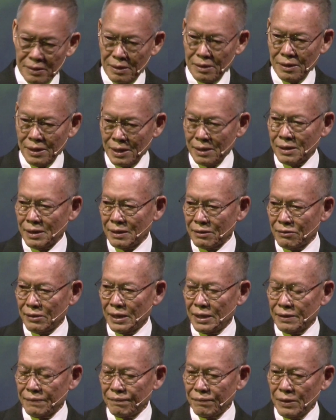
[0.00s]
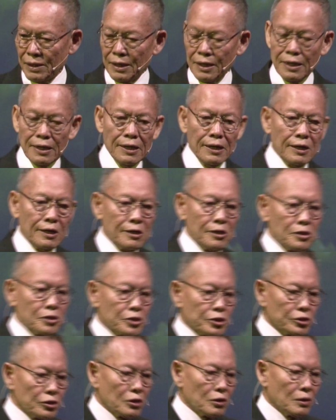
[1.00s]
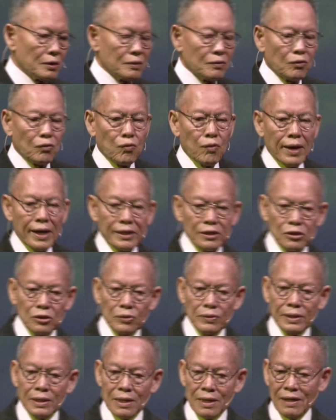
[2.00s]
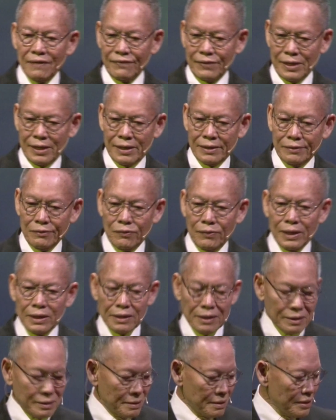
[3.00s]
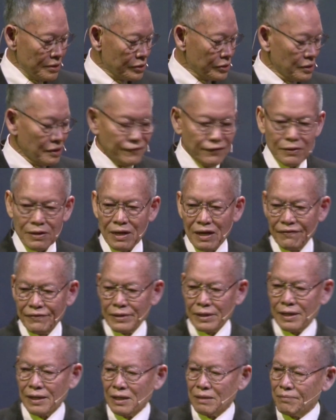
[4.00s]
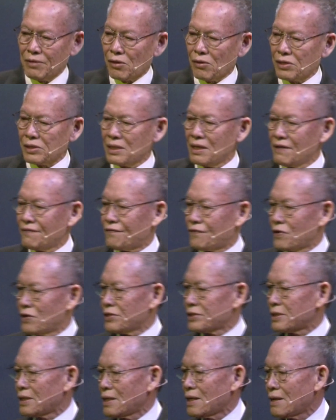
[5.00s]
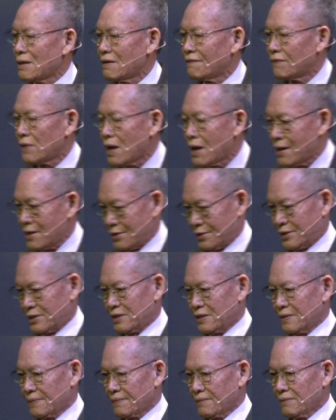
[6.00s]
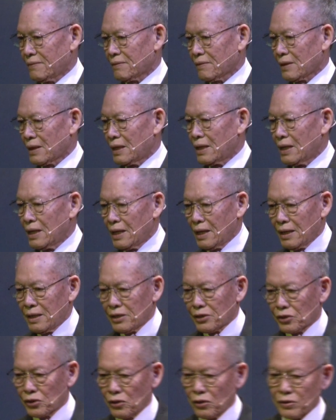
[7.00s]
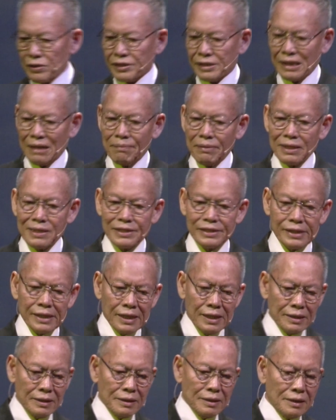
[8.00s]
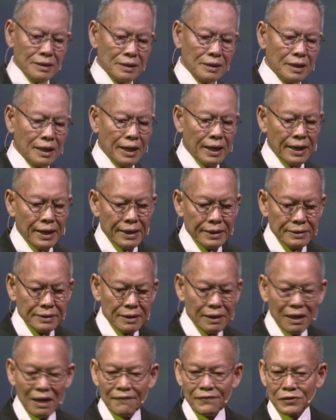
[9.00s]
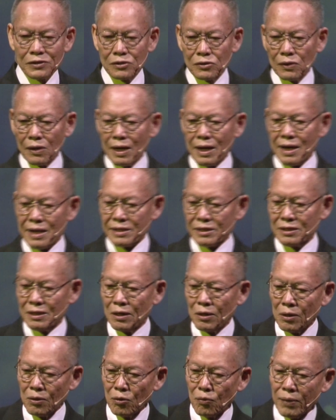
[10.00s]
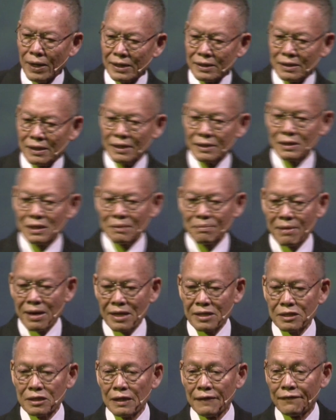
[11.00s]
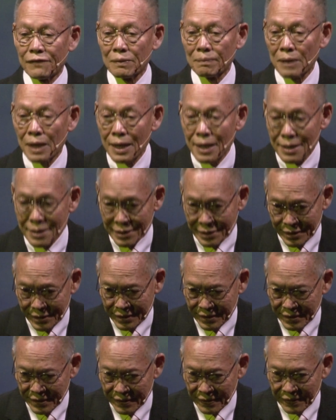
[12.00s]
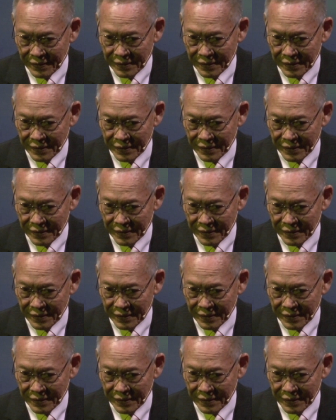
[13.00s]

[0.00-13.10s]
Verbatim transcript: You get that, right? So, why do we love God? What are the reasons for loving God? Because He first loved us. So, somebody said, God gives to us what He demands from us.